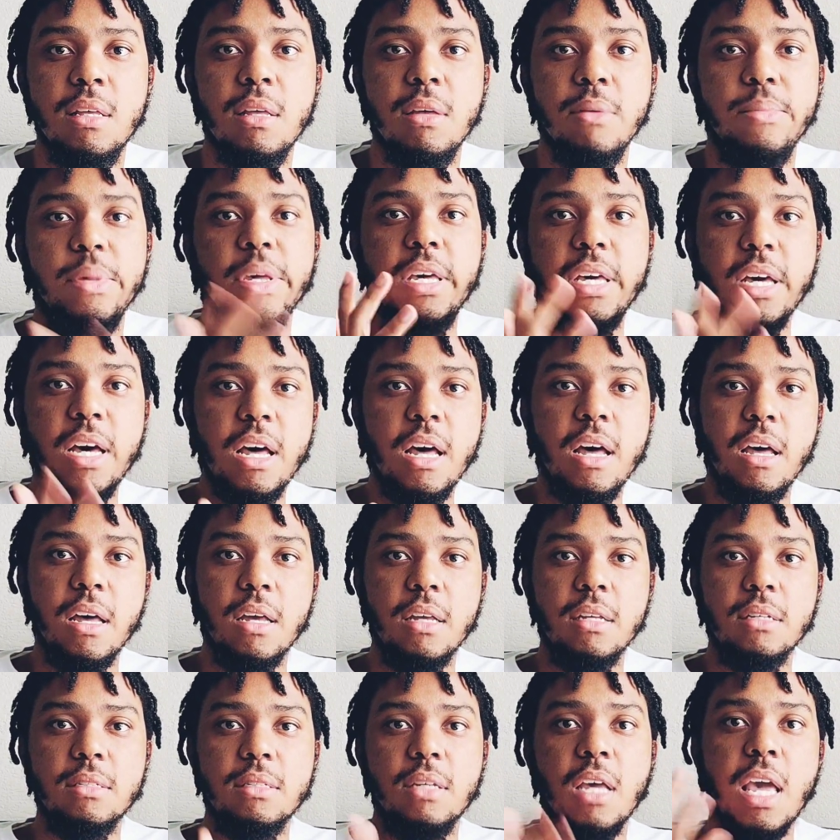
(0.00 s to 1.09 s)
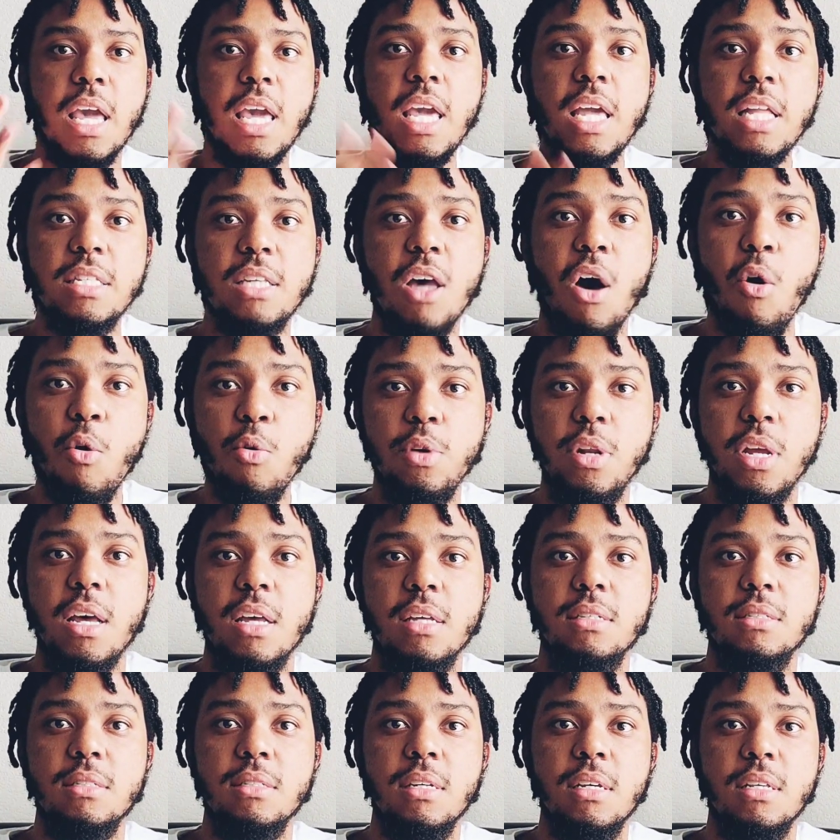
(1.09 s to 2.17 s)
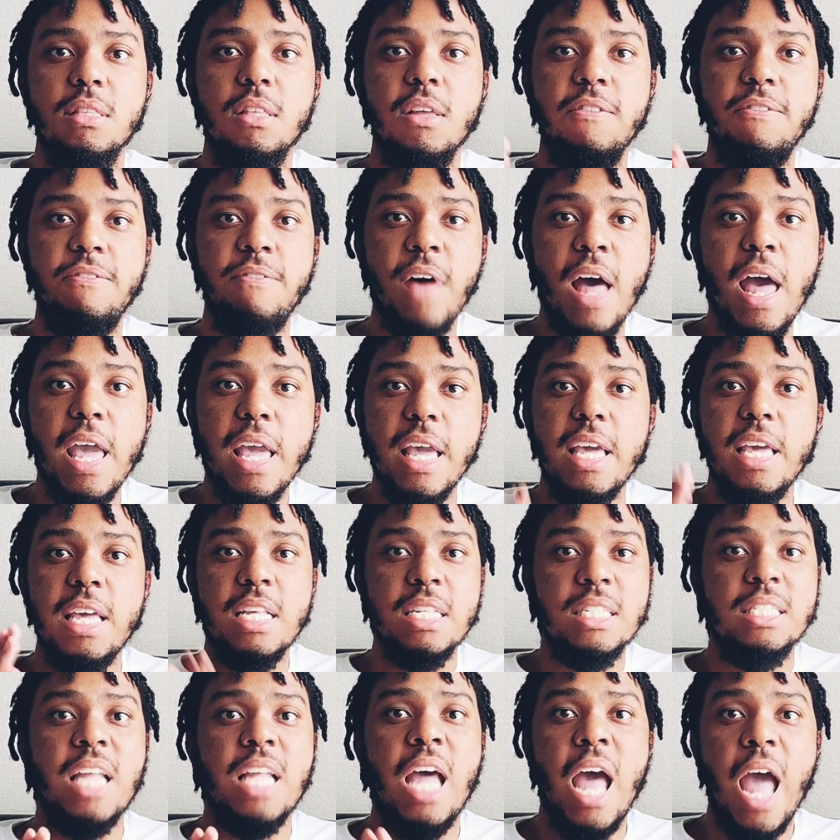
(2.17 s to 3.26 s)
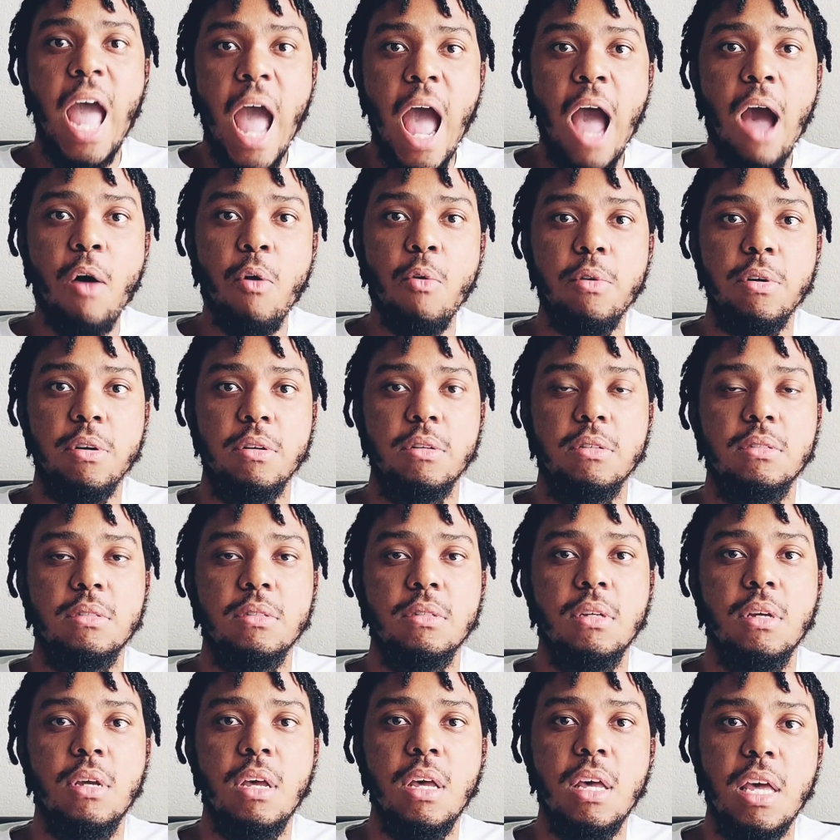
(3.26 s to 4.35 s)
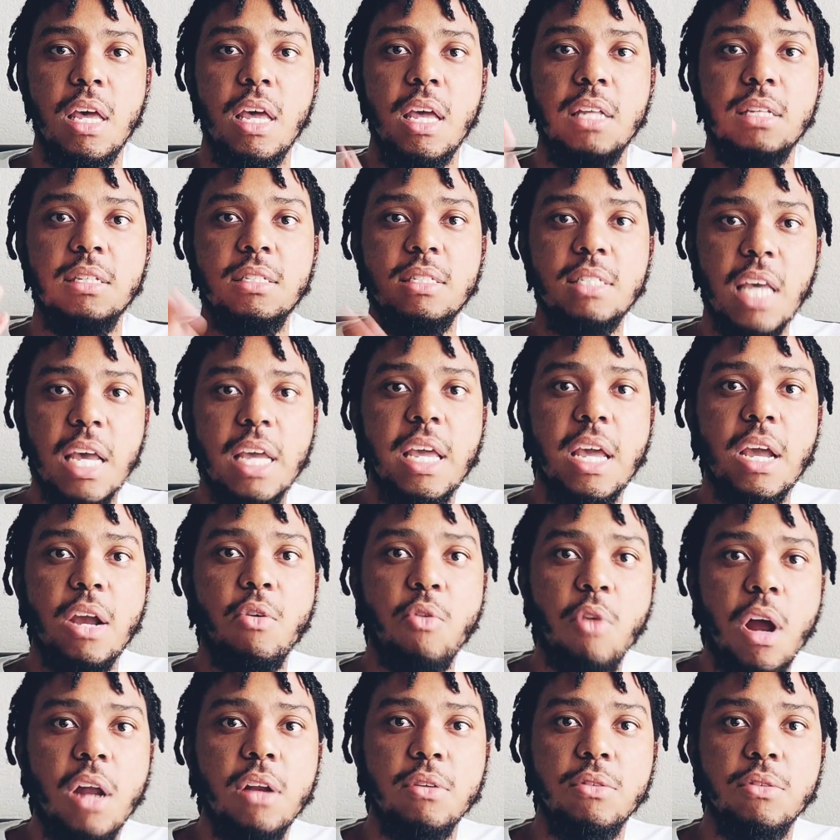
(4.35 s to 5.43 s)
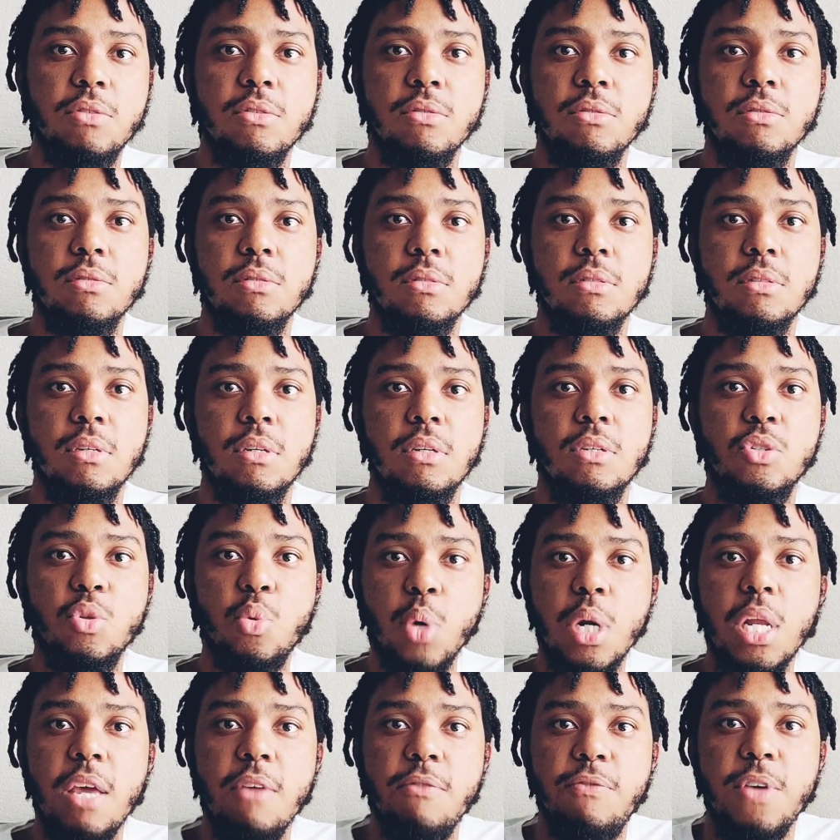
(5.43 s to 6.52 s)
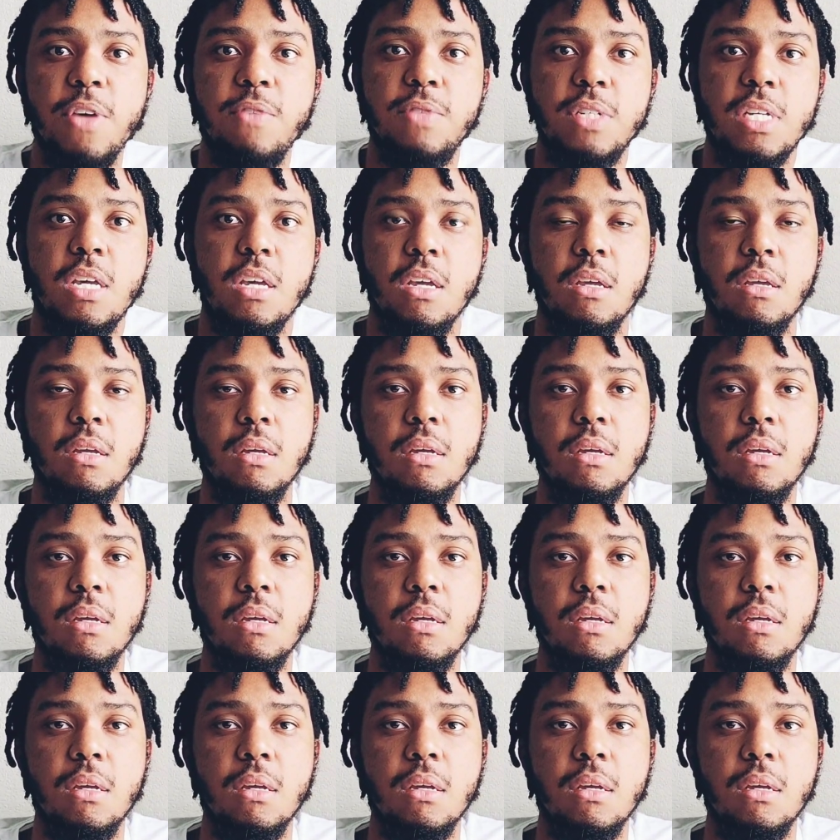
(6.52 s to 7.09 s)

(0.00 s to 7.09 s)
Because he told us the fight is not ours in 2 Chronicles 20:15.